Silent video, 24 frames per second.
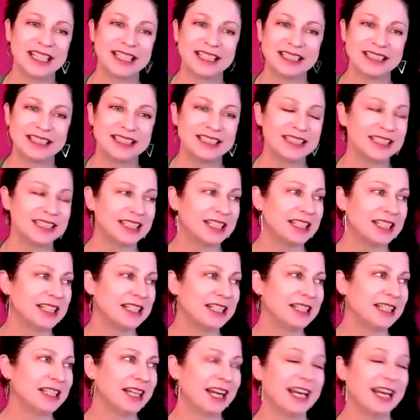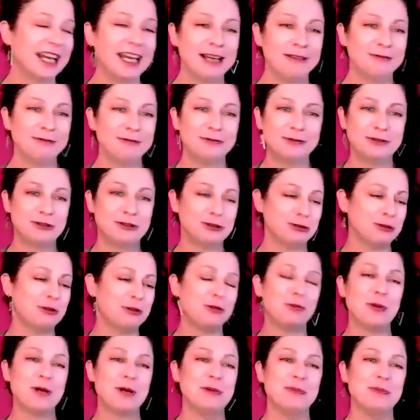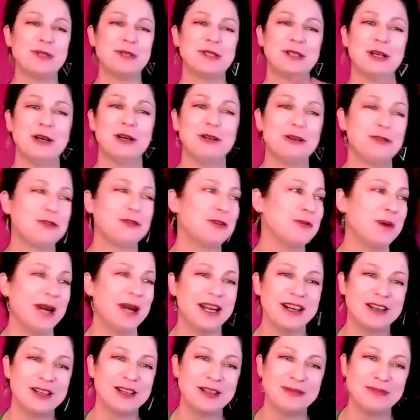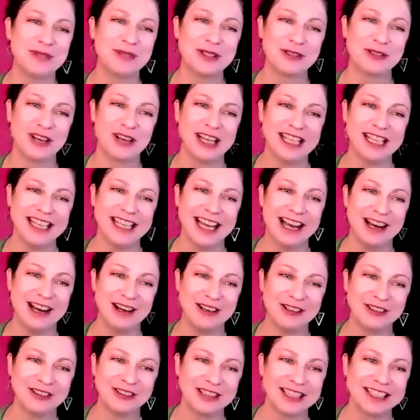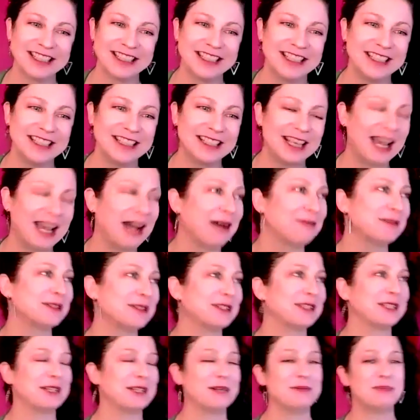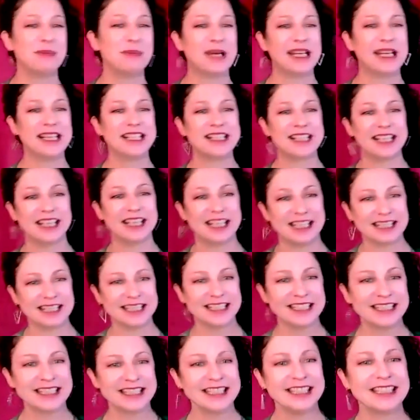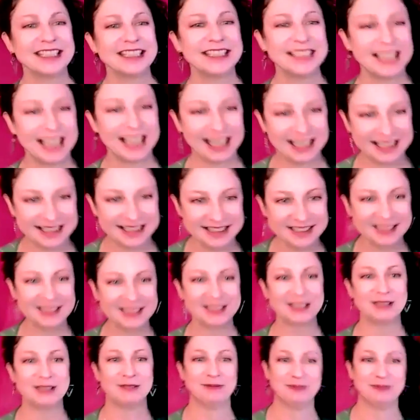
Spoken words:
And I have truth bumps all over my arms right now. This is absolutely amazing. Yes.